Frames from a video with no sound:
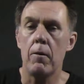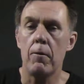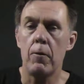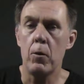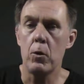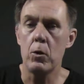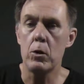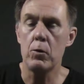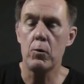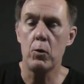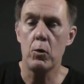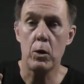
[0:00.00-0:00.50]

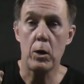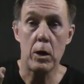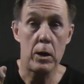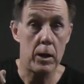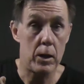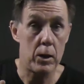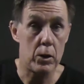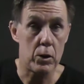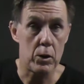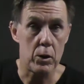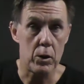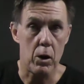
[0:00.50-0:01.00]
first of all, you
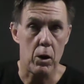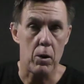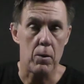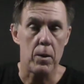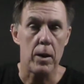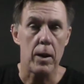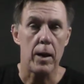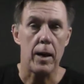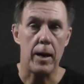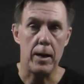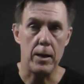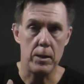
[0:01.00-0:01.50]
need to
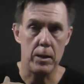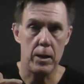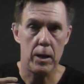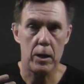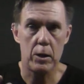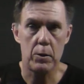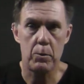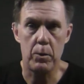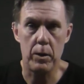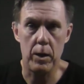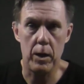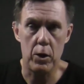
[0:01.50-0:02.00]
know, is it
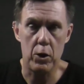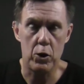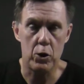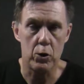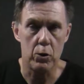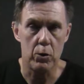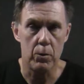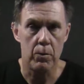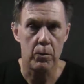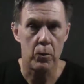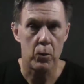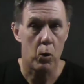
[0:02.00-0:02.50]

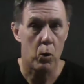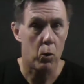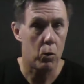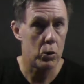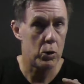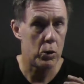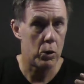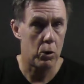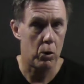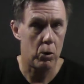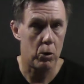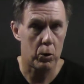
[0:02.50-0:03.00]
exponential or
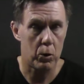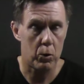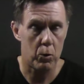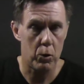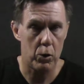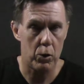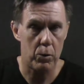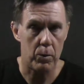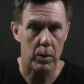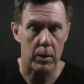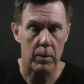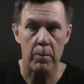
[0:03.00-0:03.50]
is it
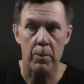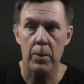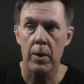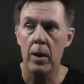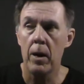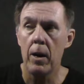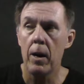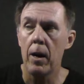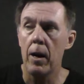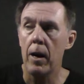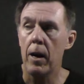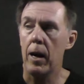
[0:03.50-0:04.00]
logarithmic?
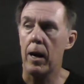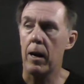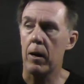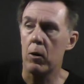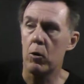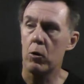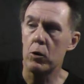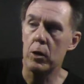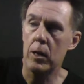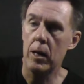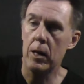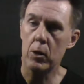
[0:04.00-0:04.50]

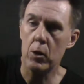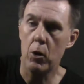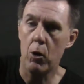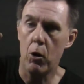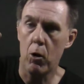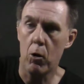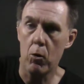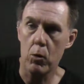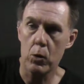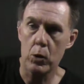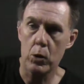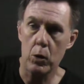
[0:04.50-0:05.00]
Because it has a
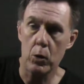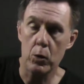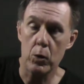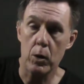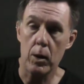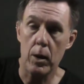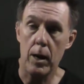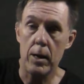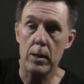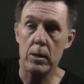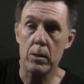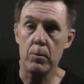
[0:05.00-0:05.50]
horizontal
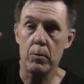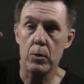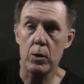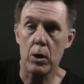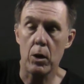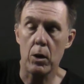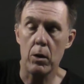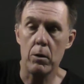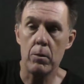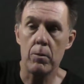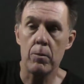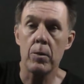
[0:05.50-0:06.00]

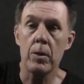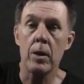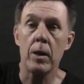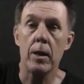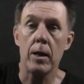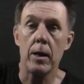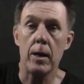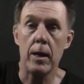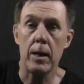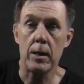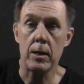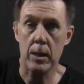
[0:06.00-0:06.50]
asymptote,
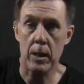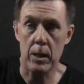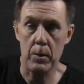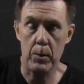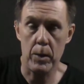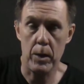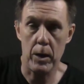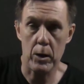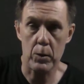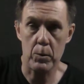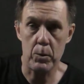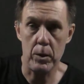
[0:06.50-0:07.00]
it's going to
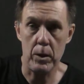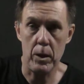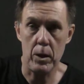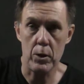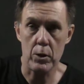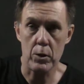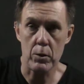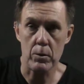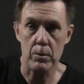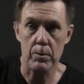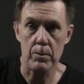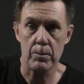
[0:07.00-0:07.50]
be
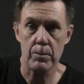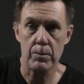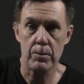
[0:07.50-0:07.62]
exponential.